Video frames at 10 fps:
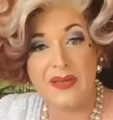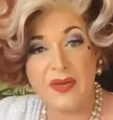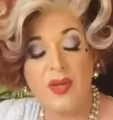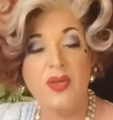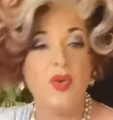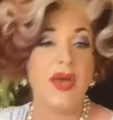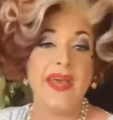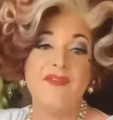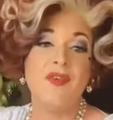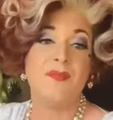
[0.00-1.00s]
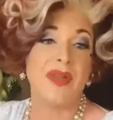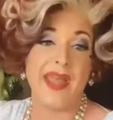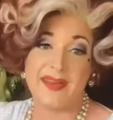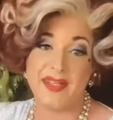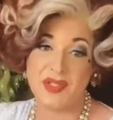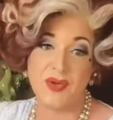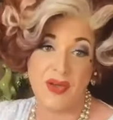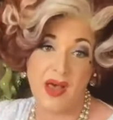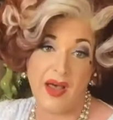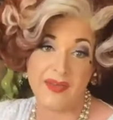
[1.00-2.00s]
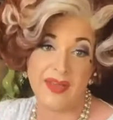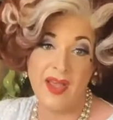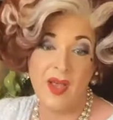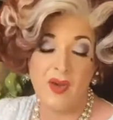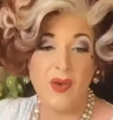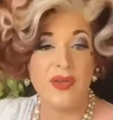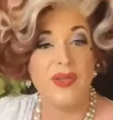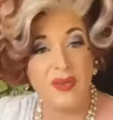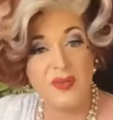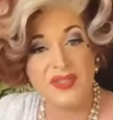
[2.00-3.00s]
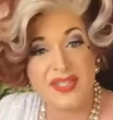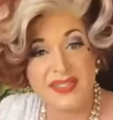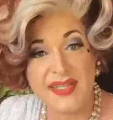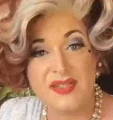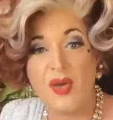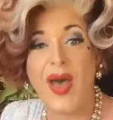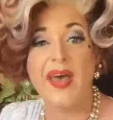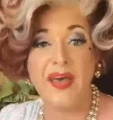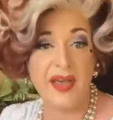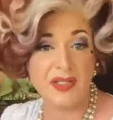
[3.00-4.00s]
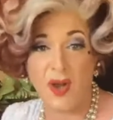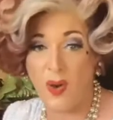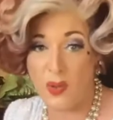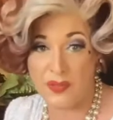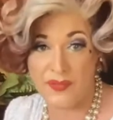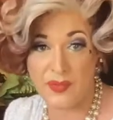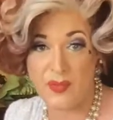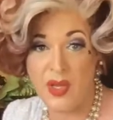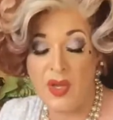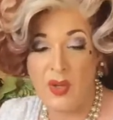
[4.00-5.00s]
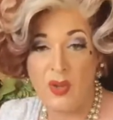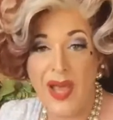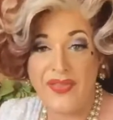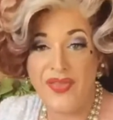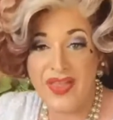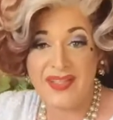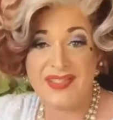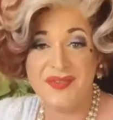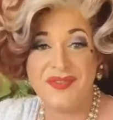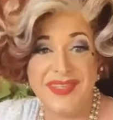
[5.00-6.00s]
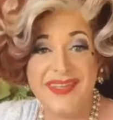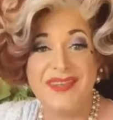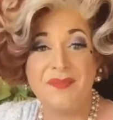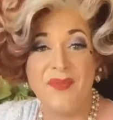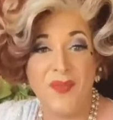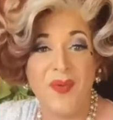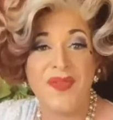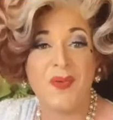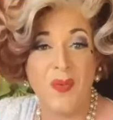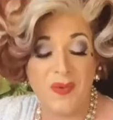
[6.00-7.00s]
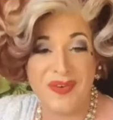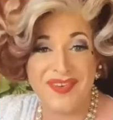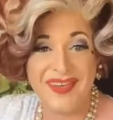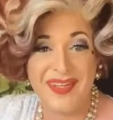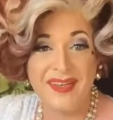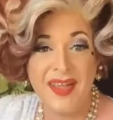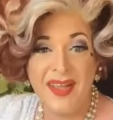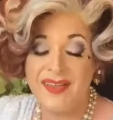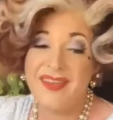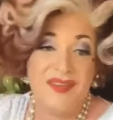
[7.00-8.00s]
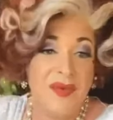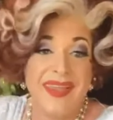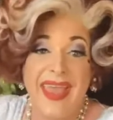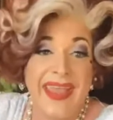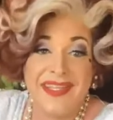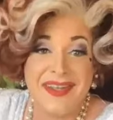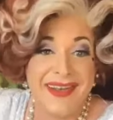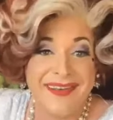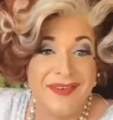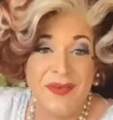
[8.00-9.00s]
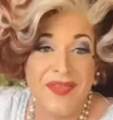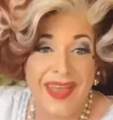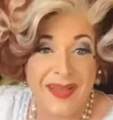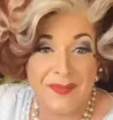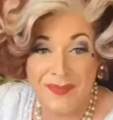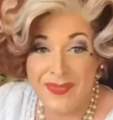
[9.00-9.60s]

You know, you have to practice your art or you lose the skill. So I urge all of you who had things you did before the quarantine just to occasionally do them.